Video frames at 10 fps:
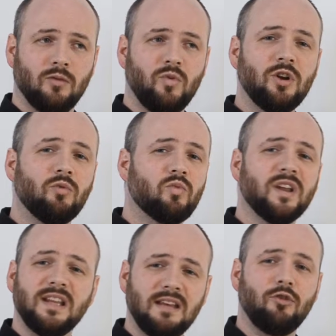we don't
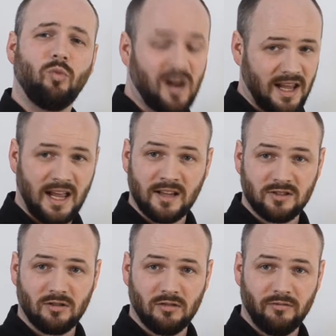really even want to
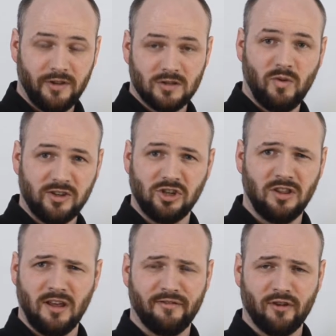answer this question
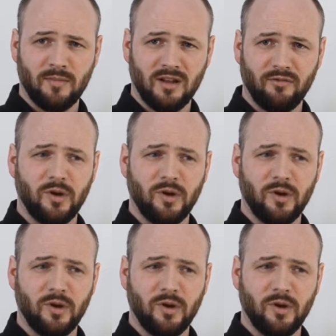in the affirmative.